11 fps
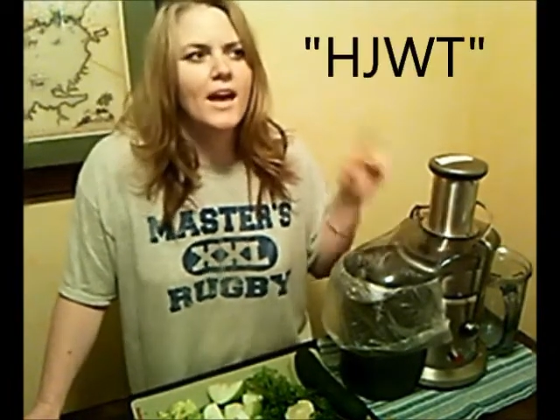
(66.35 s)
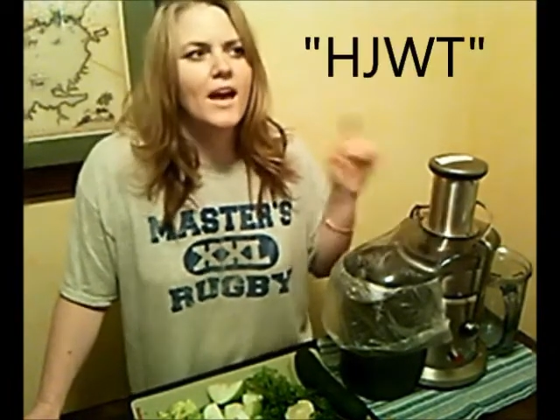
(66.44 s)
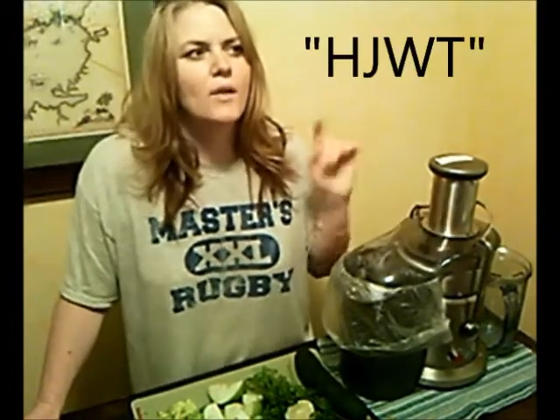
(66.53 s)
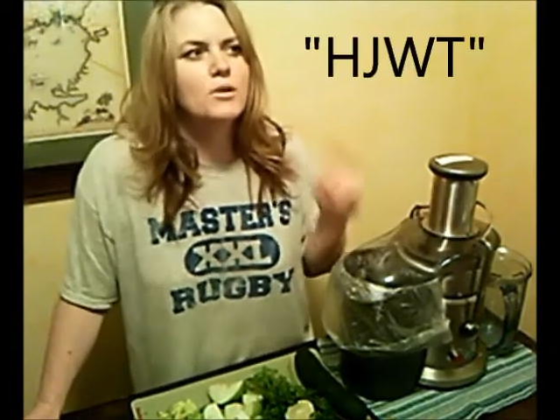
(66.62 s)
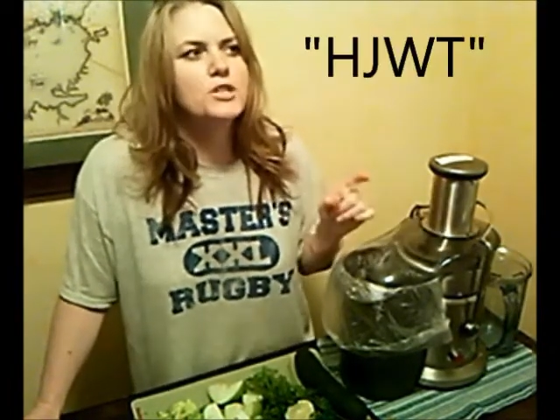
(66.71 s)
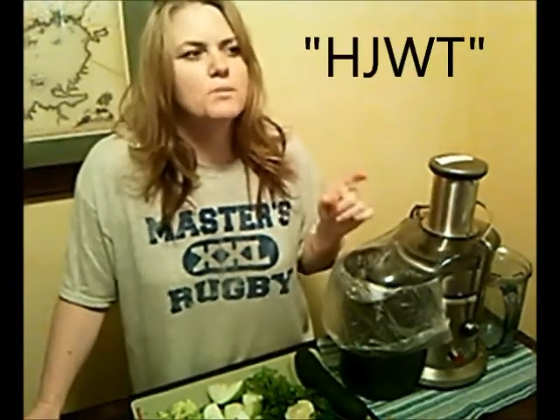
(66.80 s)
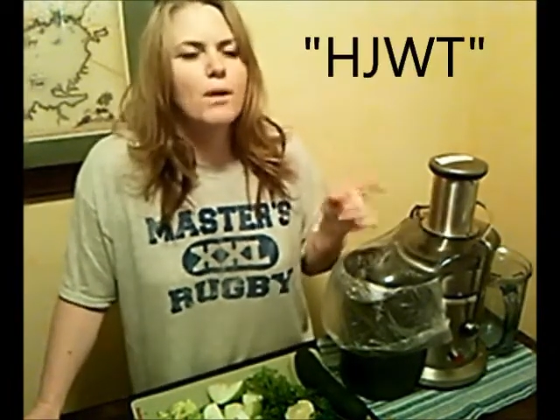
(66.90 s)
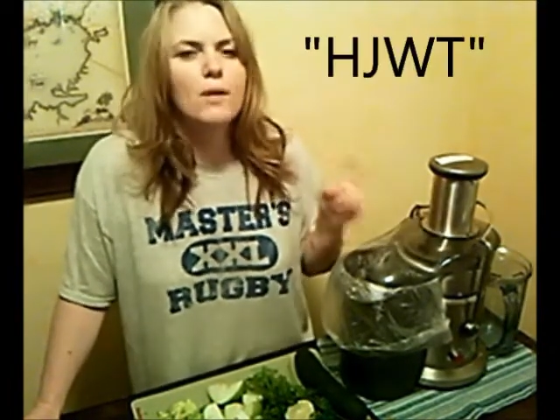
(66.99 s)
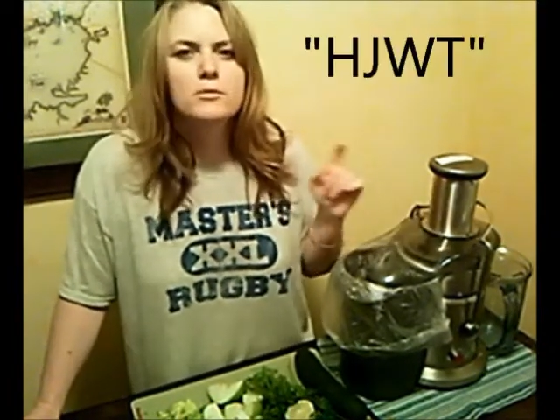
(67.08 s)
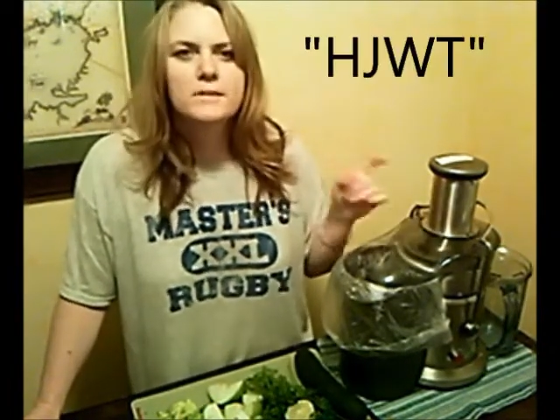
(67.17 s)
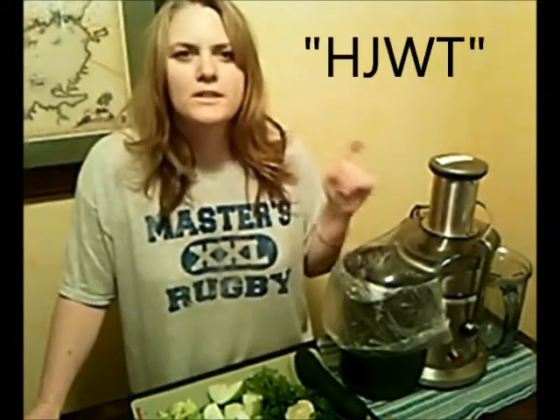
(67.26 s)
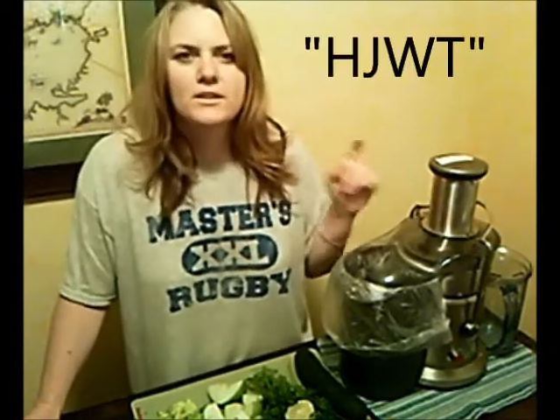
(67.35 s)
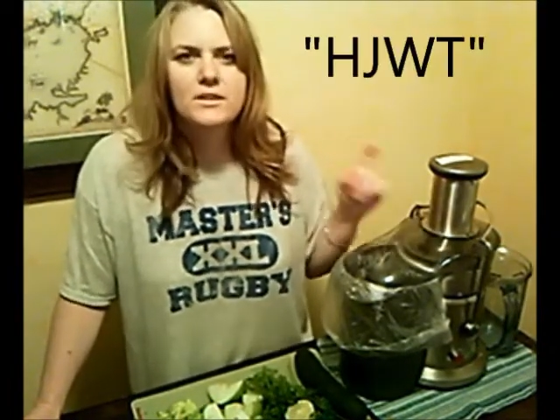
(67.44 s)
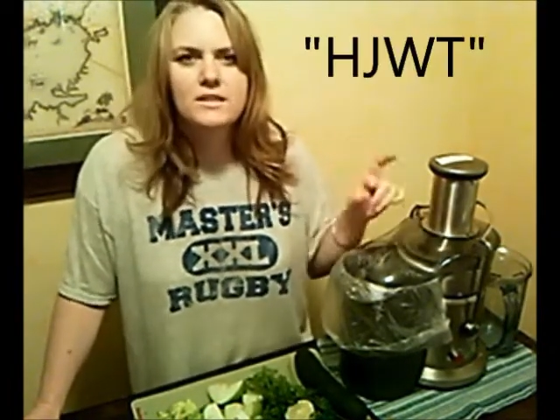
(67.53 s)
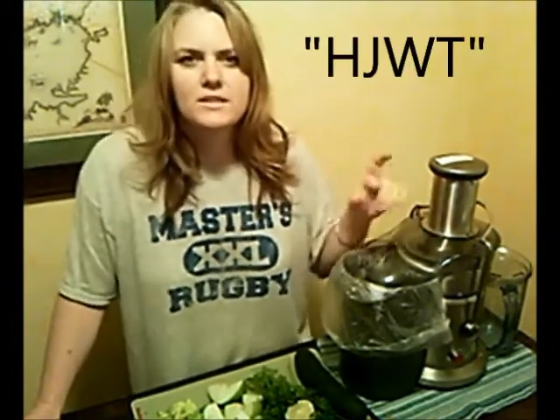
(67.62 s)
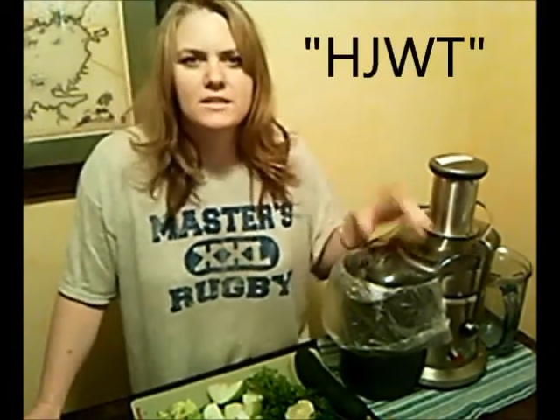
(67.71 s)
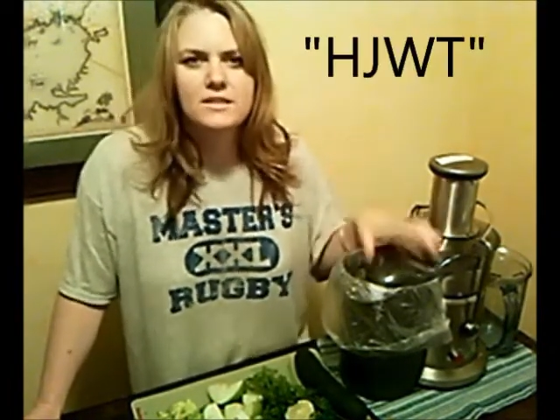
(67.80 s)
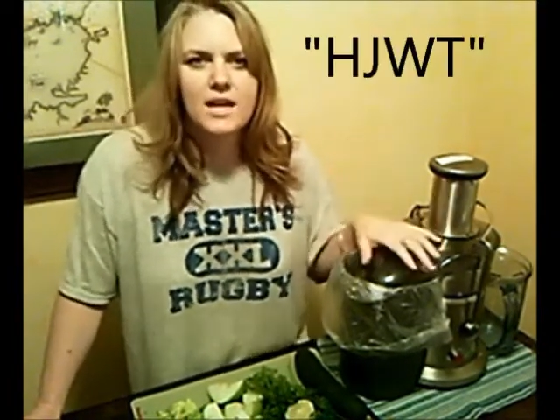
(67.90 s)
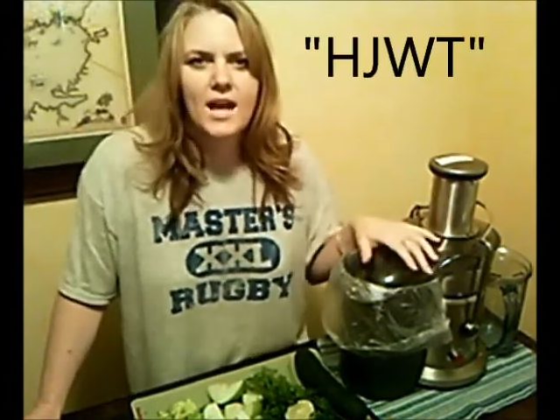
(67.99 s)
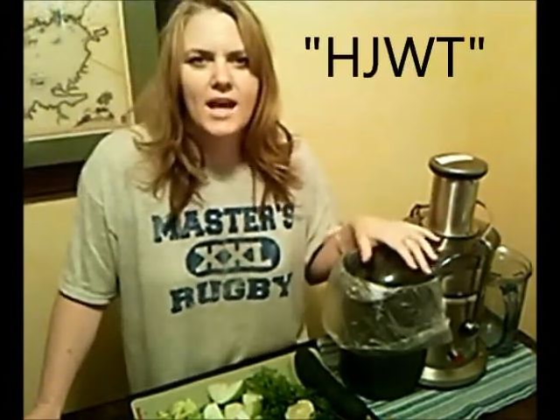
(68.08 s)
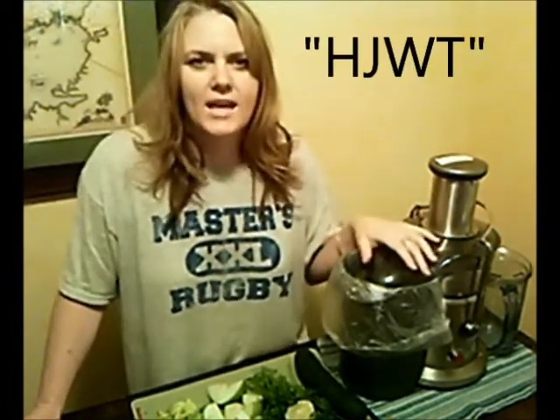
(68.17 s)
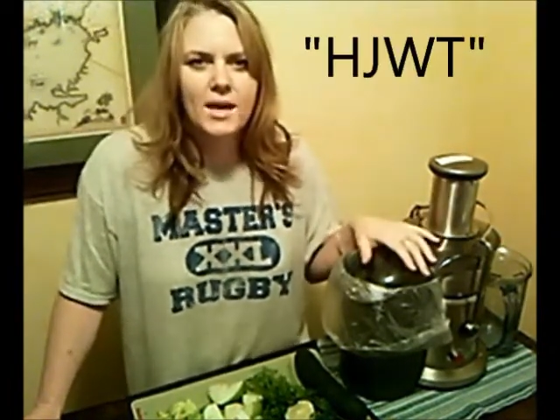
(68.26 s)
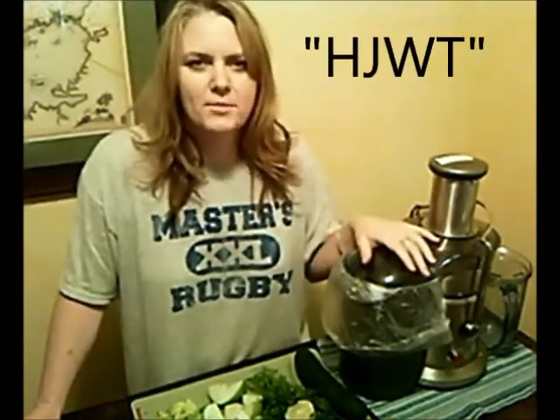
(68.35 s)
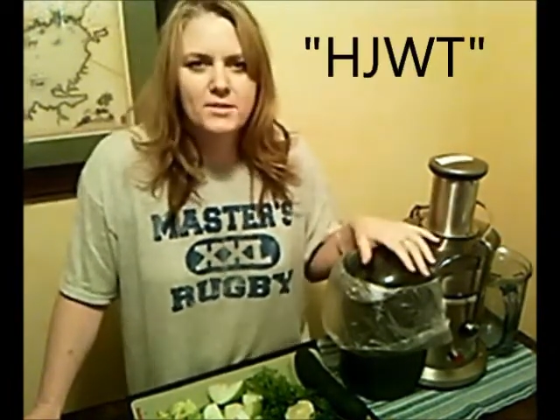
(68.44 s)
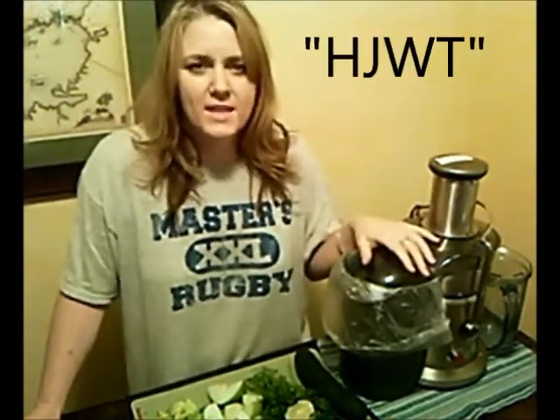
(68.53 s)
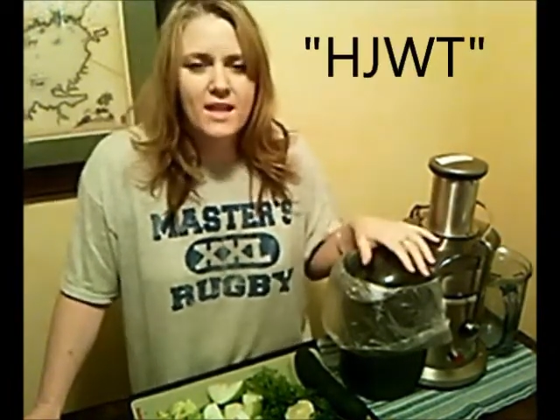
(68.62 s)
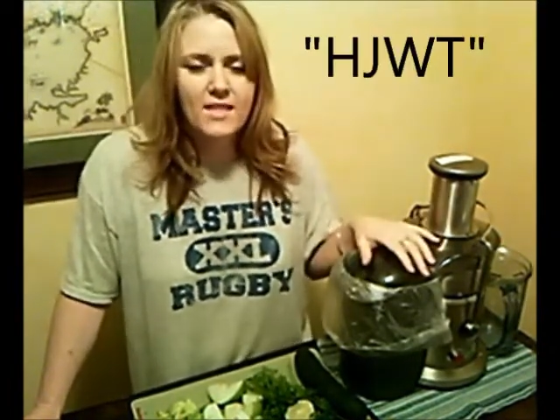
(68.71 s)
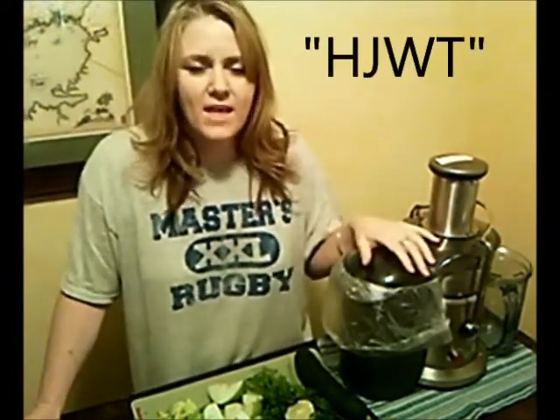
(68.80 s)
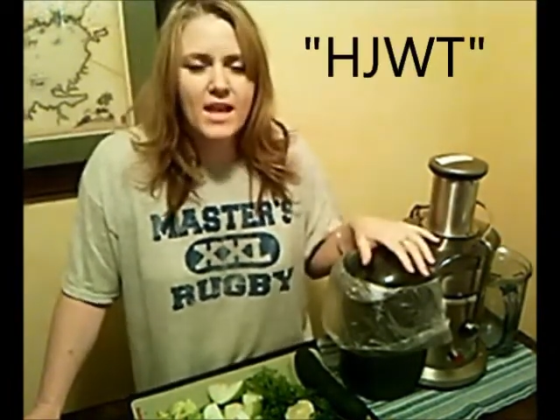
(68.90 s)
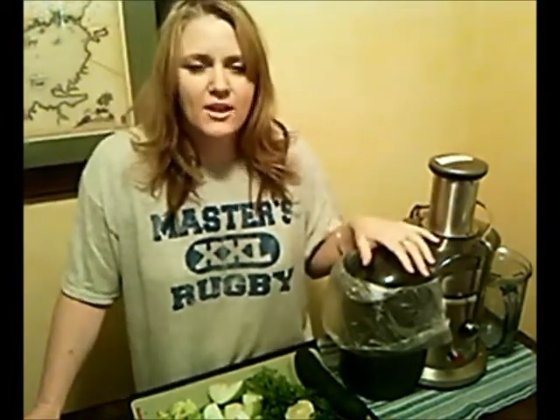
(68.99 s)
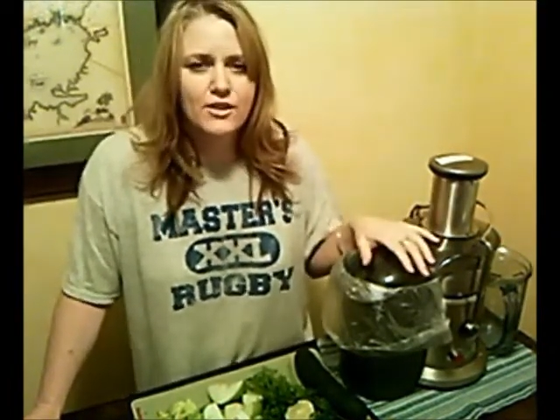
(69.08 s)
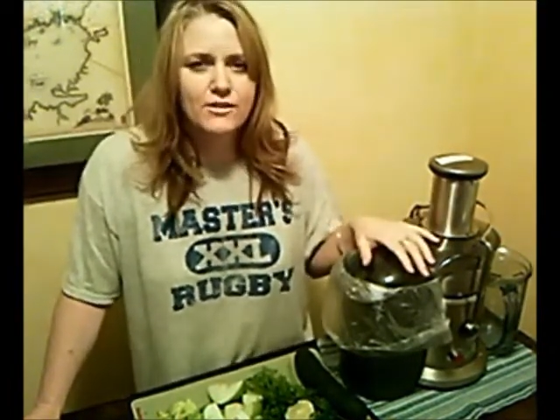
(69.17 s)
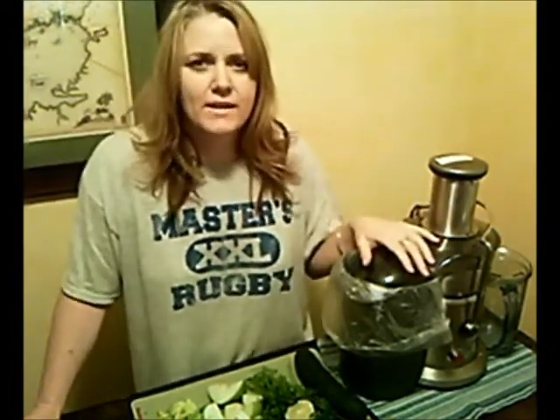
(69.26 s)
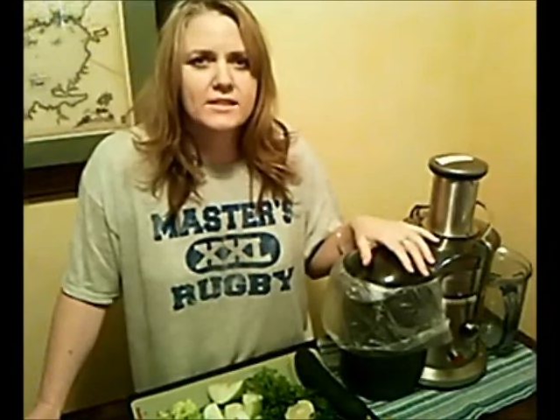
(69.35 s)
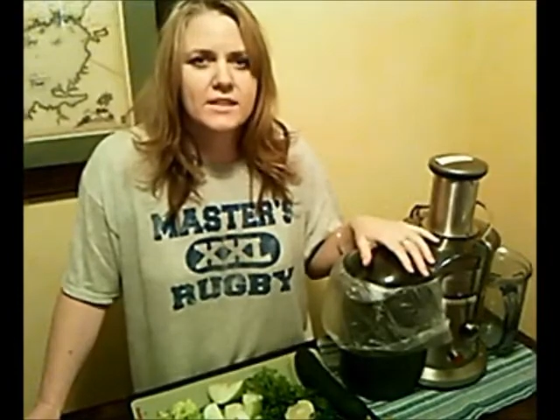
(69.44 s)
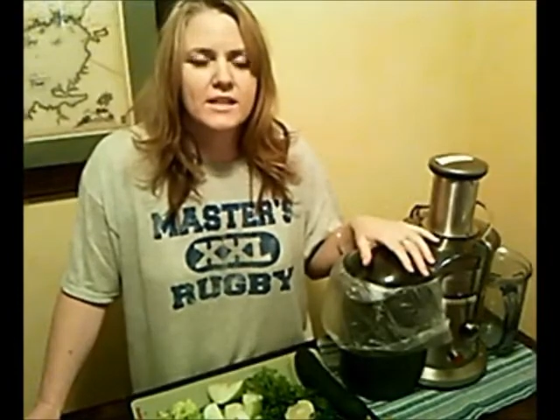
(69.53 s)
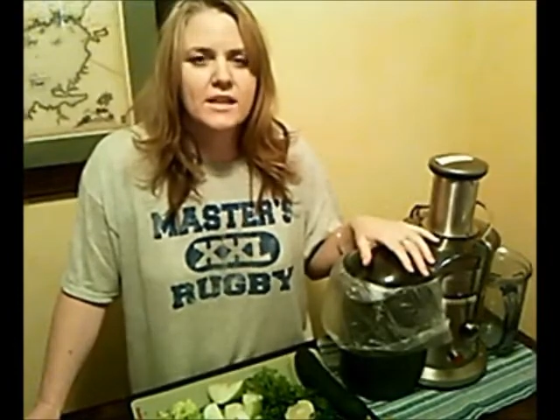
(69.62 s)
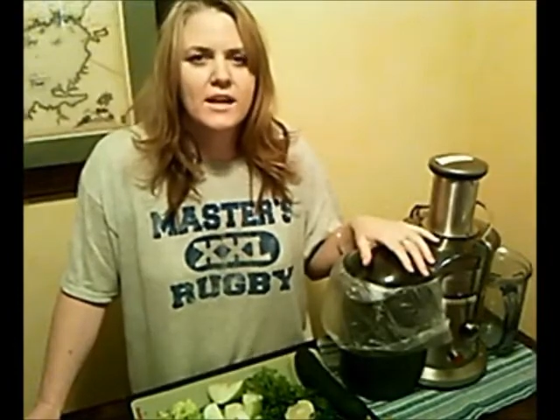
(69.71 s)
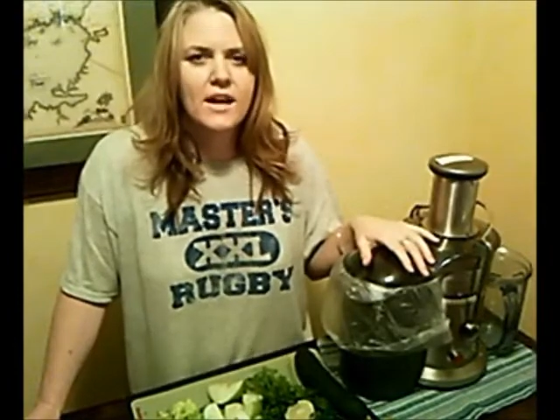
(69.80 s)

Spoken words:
And what you probably noticed is that I kept saying that incorrectly.